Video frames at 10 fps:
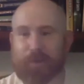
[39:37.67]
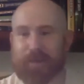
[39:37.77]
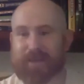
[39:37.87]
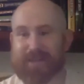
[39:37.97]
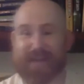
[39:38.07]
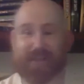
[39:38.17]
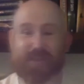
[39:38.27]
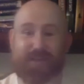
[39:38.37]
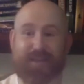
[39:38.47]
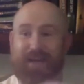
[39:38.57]
You could say,
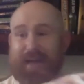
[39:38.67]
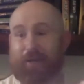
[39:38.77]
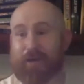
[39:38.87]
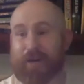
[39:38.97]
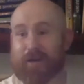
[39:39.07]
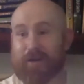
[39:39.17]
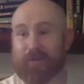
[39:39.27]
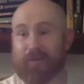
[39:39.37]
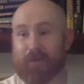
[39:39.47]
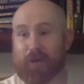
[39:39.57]
actually, that Laogar Kung
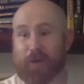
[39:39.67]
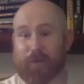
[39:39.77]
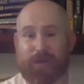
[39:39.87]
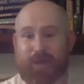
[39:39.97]
Fu Club,